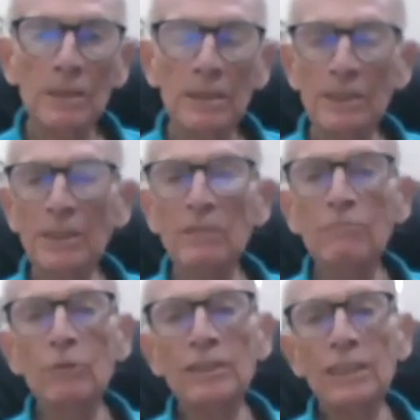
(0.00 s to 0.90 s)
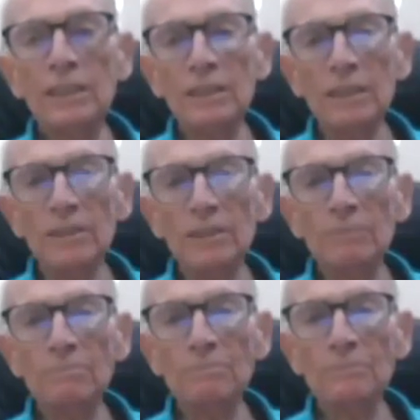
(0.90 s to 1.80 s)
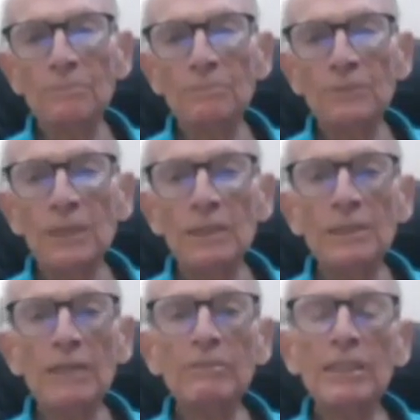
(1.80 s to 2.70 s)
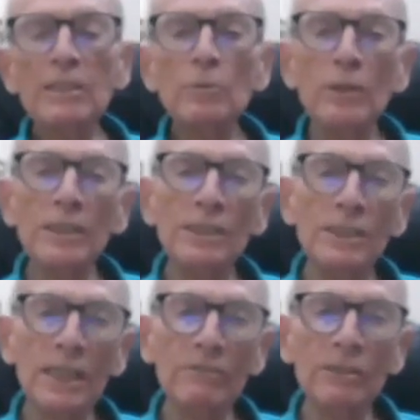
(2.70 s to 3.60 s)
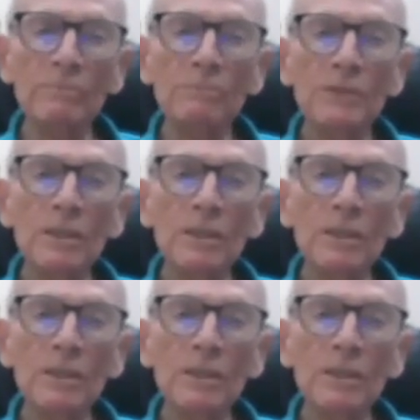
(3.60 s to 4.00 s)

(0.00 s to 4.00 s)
They sent 14 nuns. In 1727,